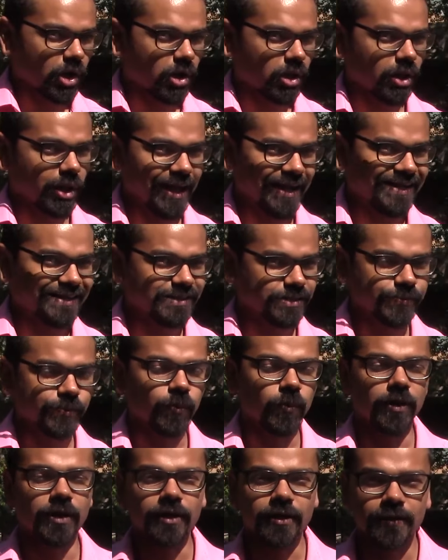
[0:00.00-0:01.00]
client's
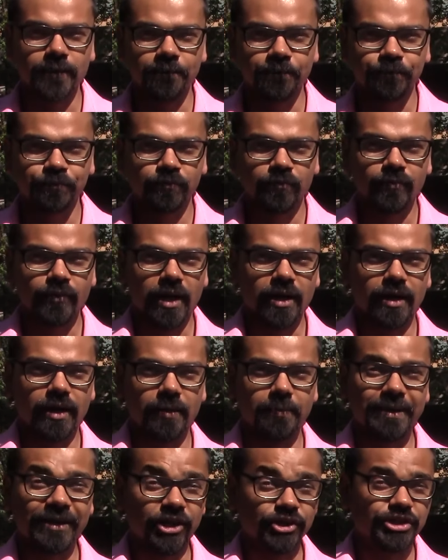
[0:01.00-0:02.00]
work
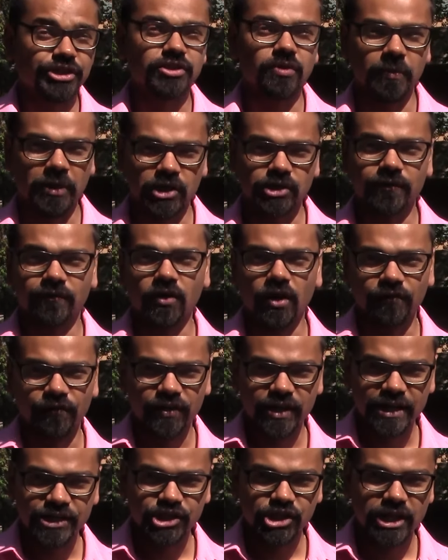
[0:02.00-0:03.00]
because of
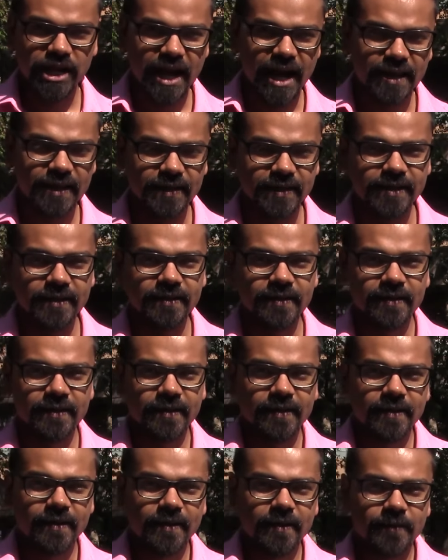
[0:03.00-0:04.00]
confidentiality.
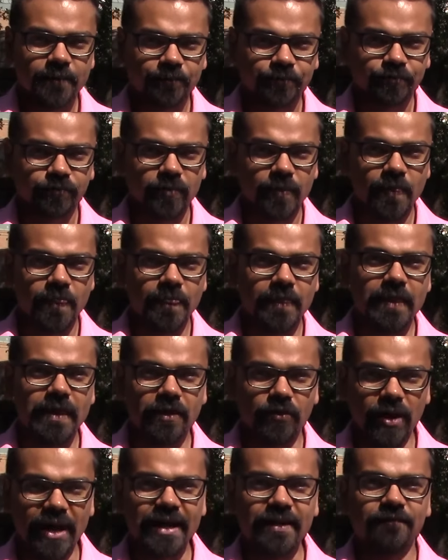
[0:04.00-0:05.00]

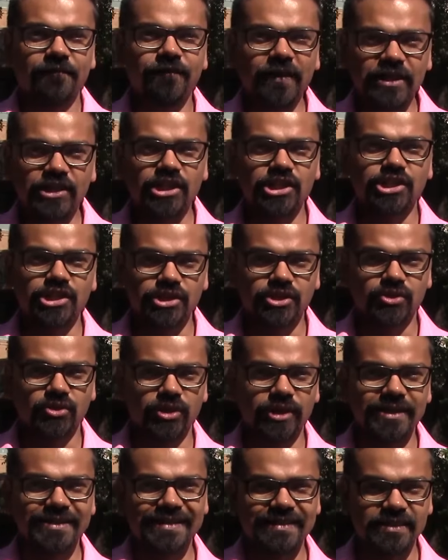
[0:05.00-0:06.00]
Writing fictitious
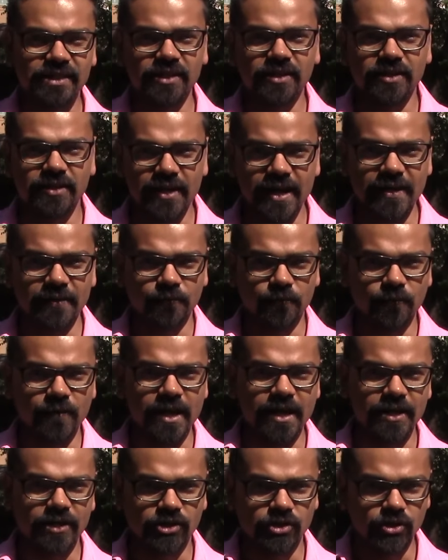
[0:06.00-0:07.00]
stories is a great
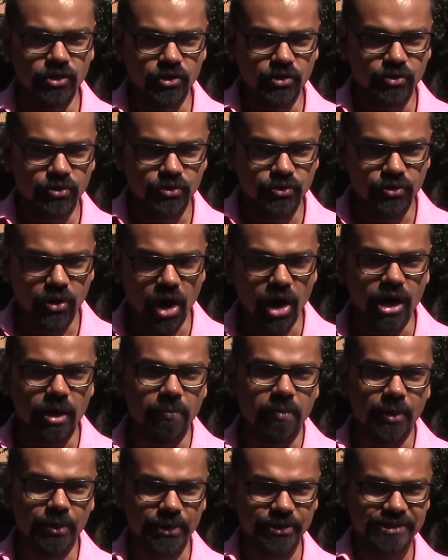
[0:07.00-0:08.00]
way to talk
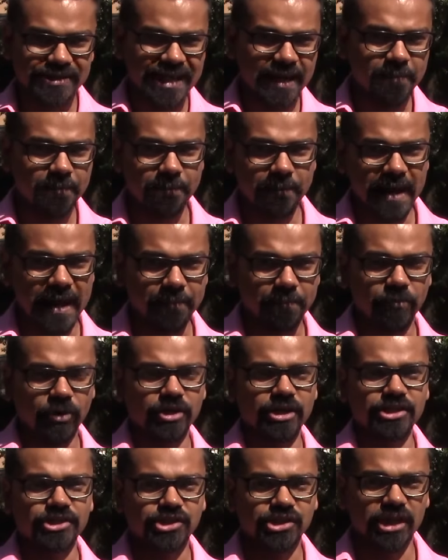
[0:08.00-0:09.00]
about the same pain
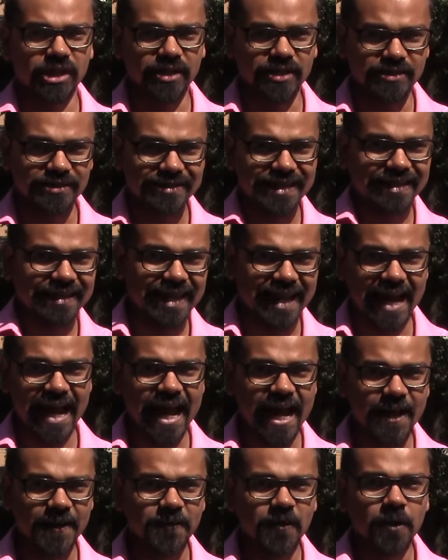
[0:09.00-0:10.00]
point and struggles that they
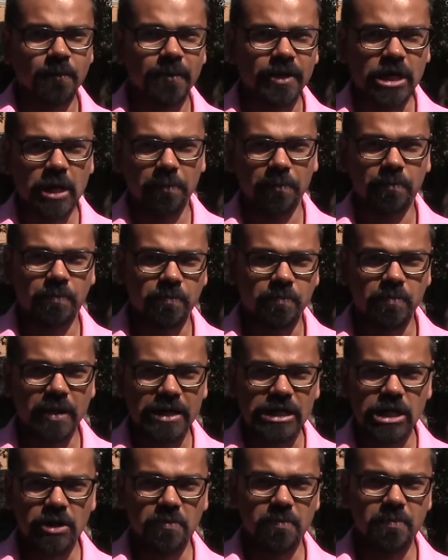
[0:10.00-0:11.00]
have,
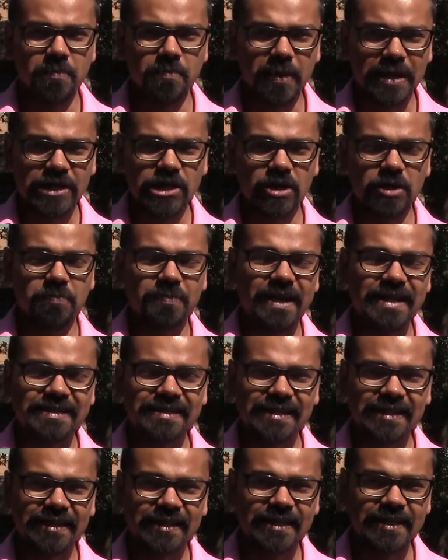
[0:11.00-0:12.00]
but you're
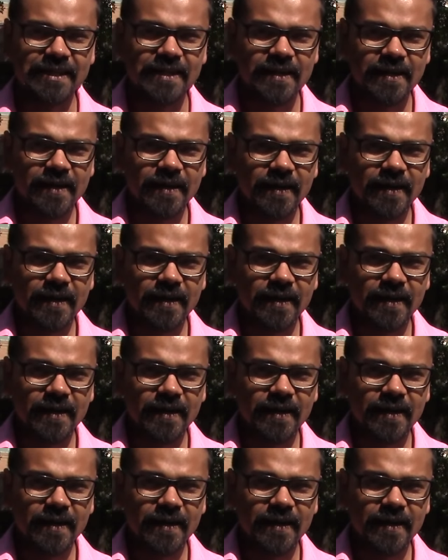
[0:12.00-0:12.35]
basically